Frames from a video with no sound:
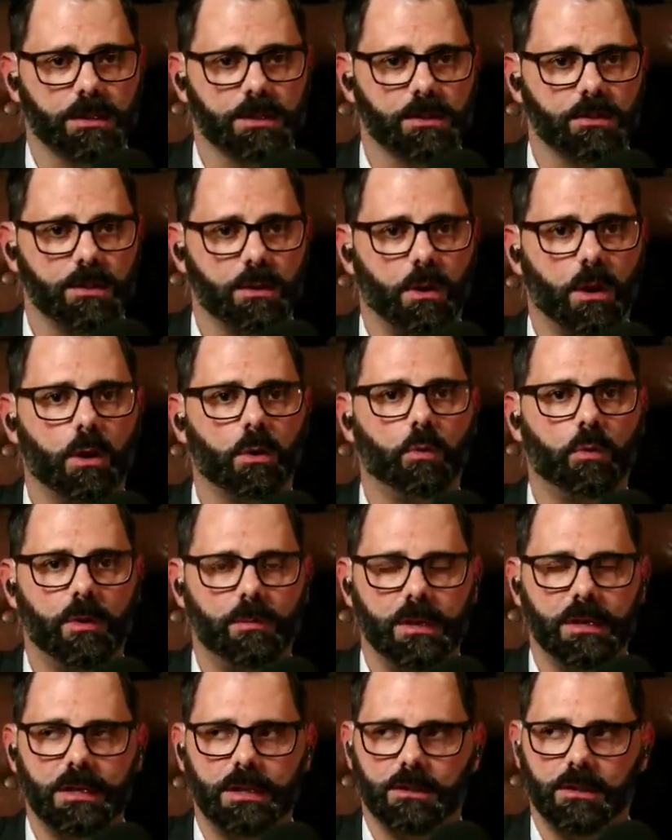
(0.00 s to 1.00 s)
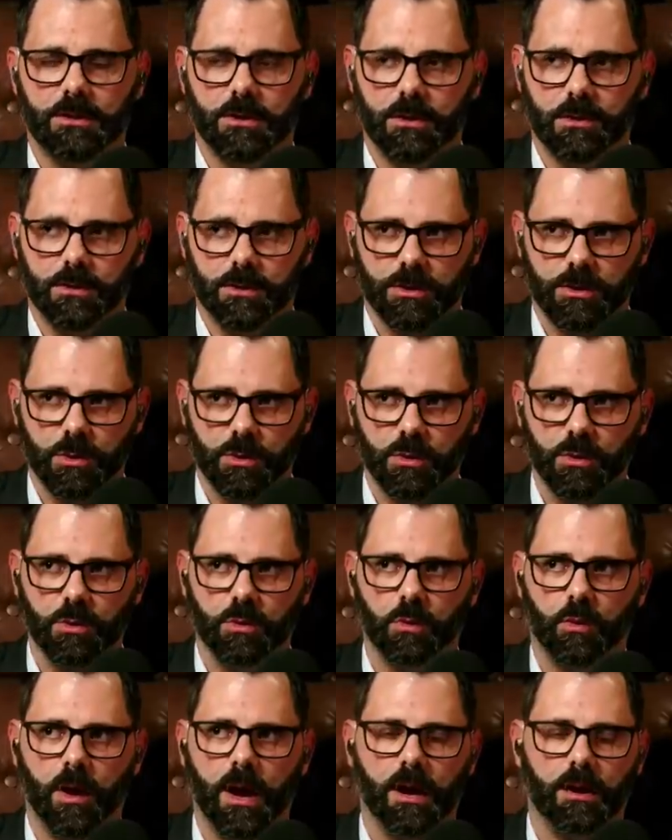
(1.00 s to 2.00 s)
So there are women in the church who
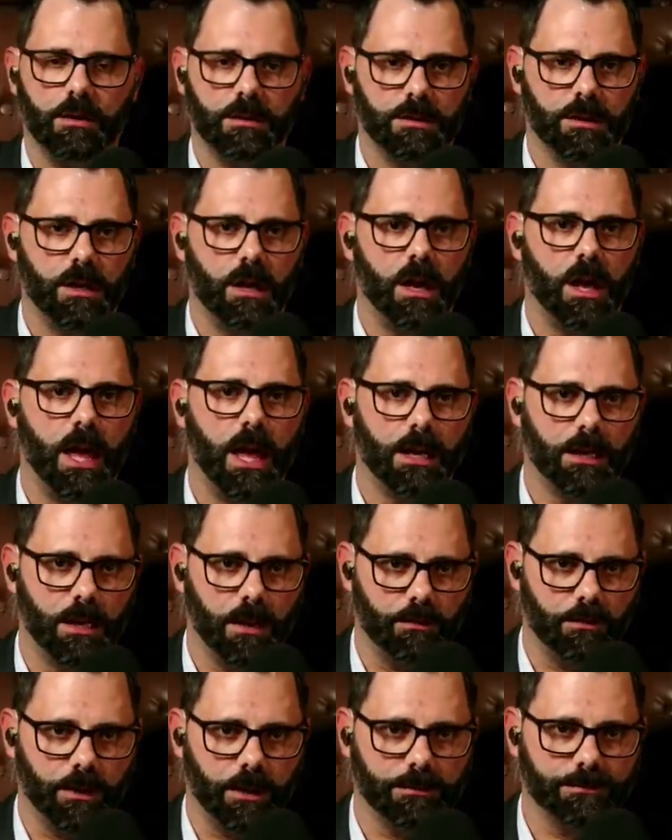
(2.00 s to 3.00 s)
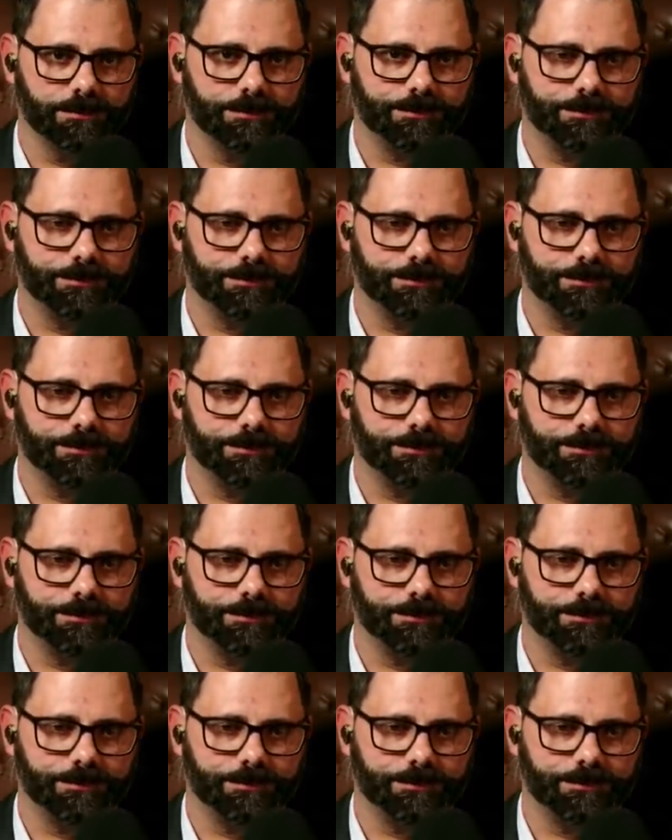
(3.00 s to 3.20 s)
wear a head covering.